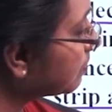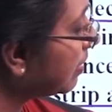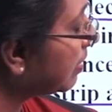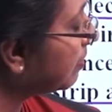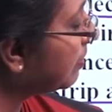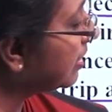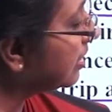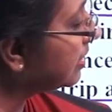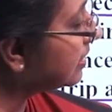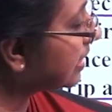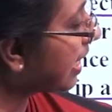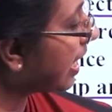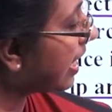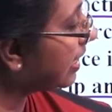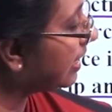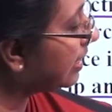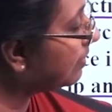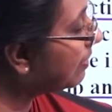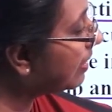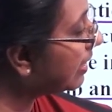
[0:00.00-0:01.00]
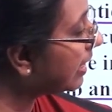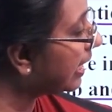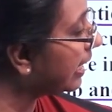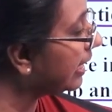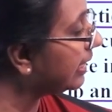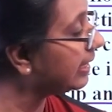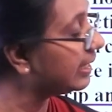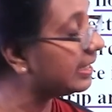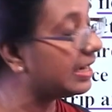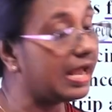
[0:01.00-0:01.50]
bubbles are
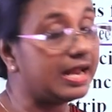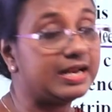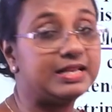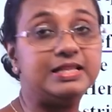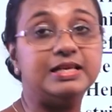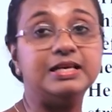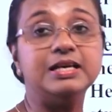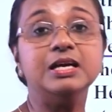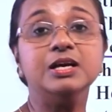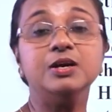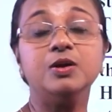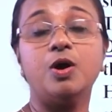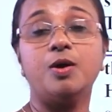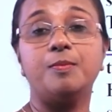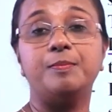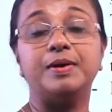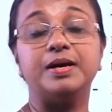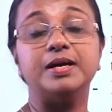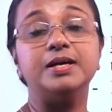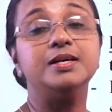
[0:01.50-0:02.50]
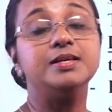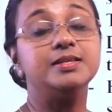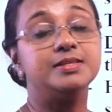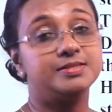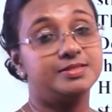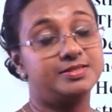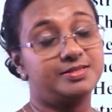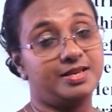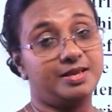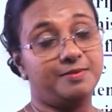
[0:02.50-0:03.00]
liberated at the copper
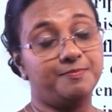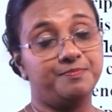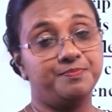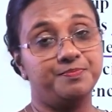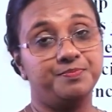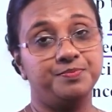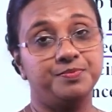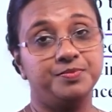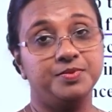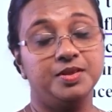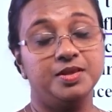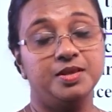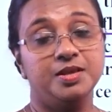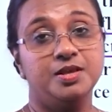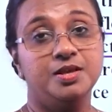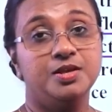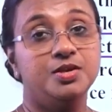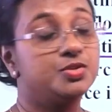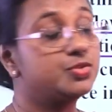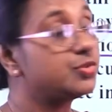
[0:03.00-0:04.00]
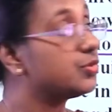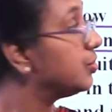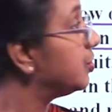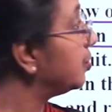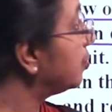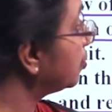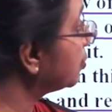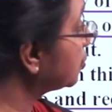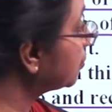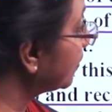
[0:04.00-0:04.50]
strip. So,
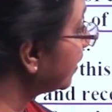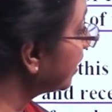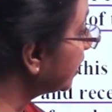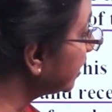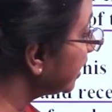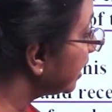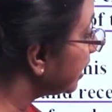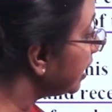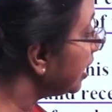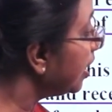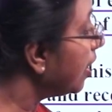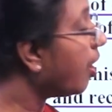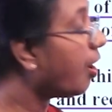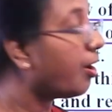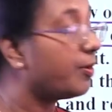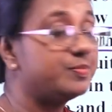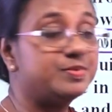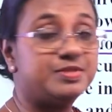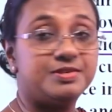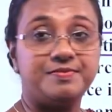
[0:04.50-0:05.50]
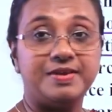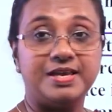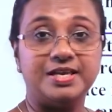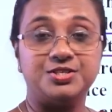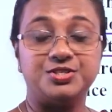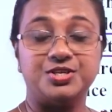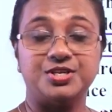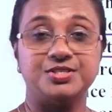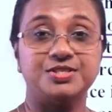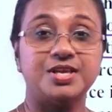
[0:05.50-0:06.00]
those were the
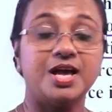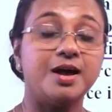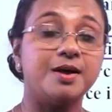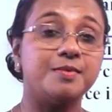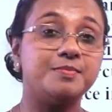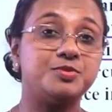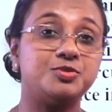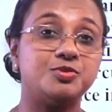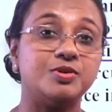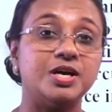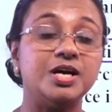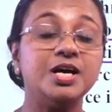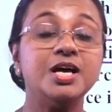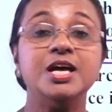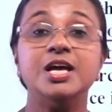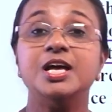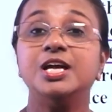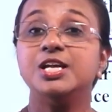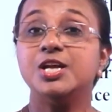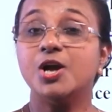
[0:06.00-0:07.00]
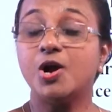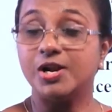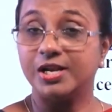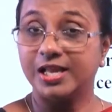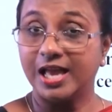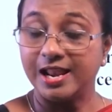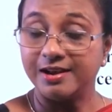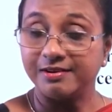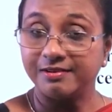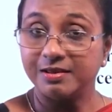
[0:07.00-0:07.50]
observations. I am sure you all
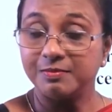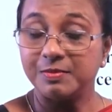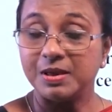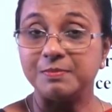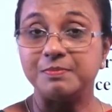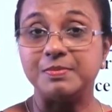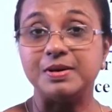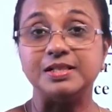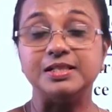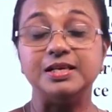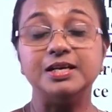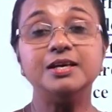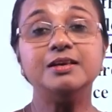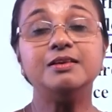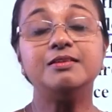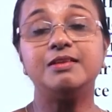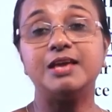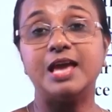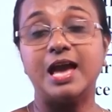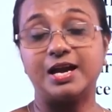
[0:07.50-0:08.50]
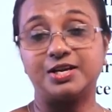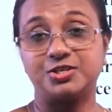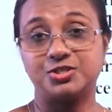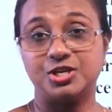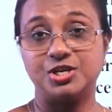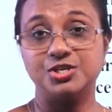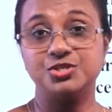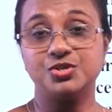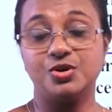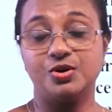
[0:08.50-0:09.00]
can remember the
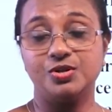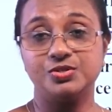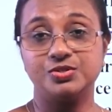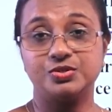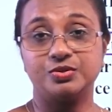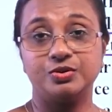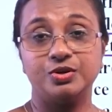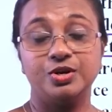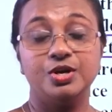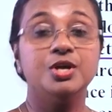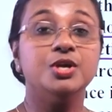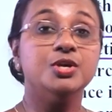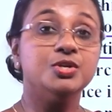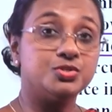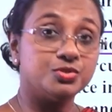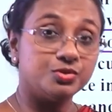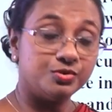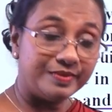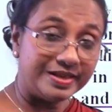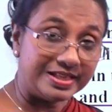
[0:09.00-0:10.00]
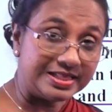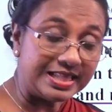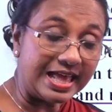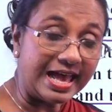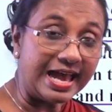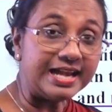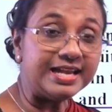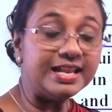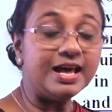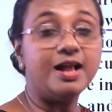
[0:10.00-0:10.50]
reactions also. So, with
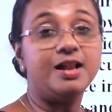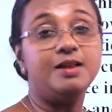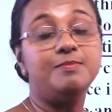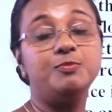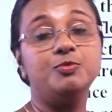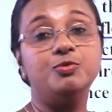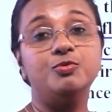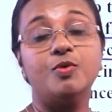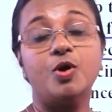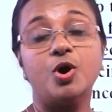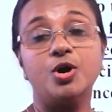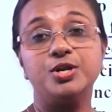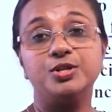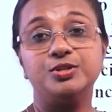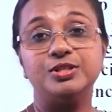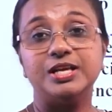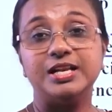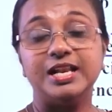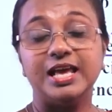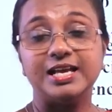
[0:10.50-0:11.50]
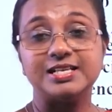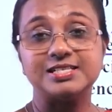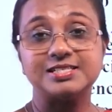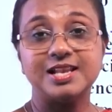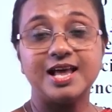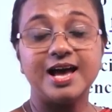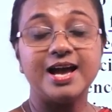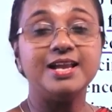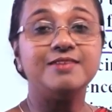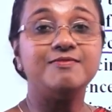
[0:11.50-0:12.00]
that, I'll move on to the next
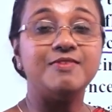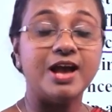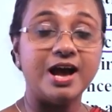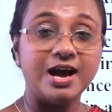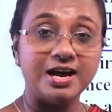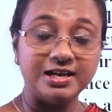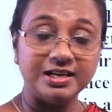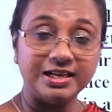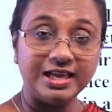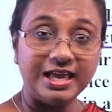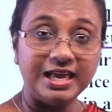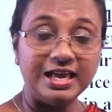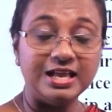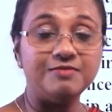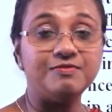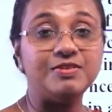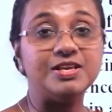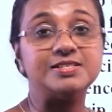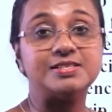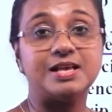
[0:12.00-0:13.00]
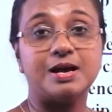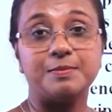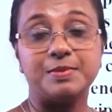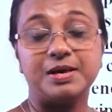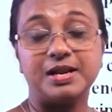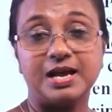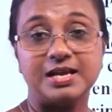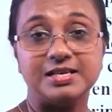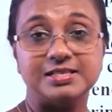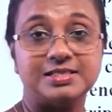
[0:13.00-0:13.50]
slide where again we
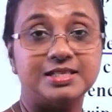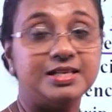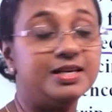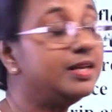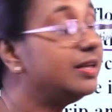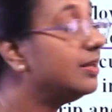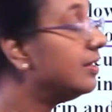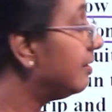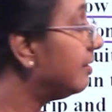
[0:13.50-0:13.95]
summarize the